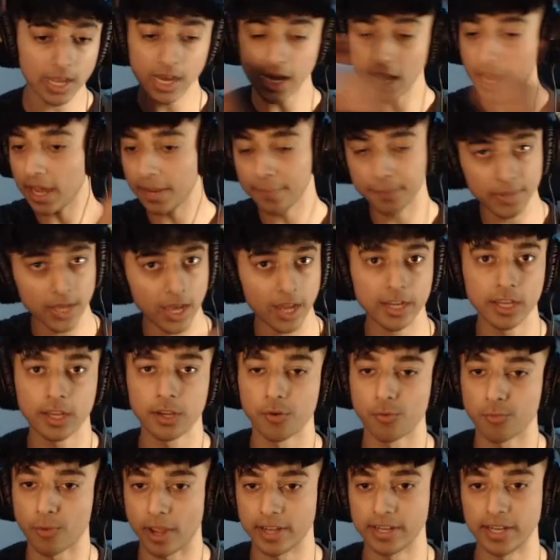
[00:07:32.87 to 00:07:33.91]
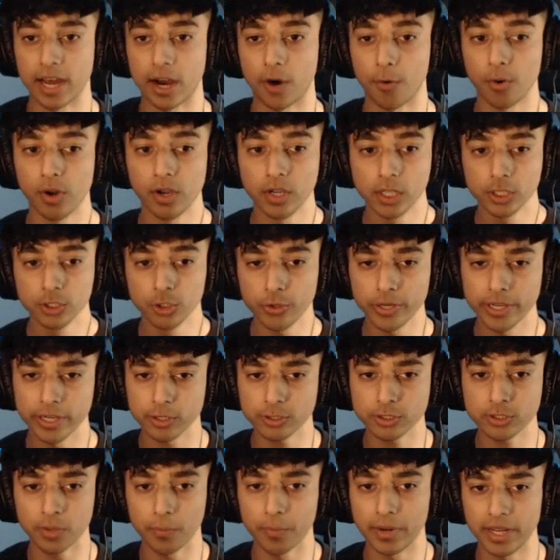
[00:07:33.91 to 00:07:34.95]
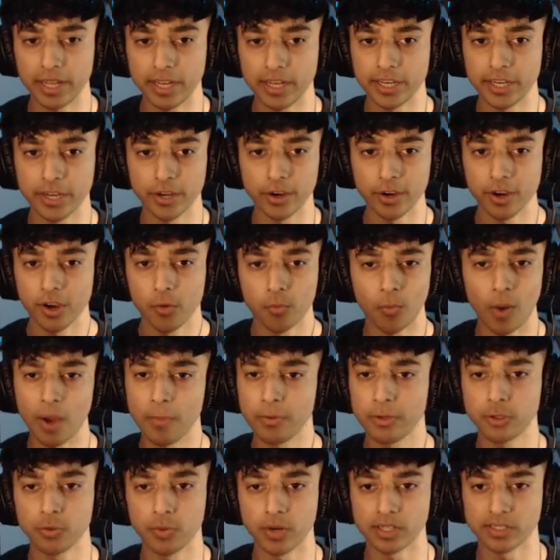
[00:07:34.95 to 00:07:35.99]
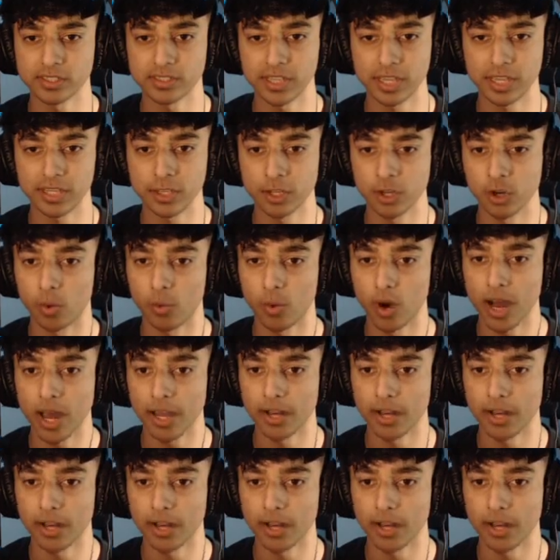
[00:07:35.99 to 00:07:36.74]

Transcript: I'd be out of here right now. You hear someone in here? Why would you want to stay? You know what? I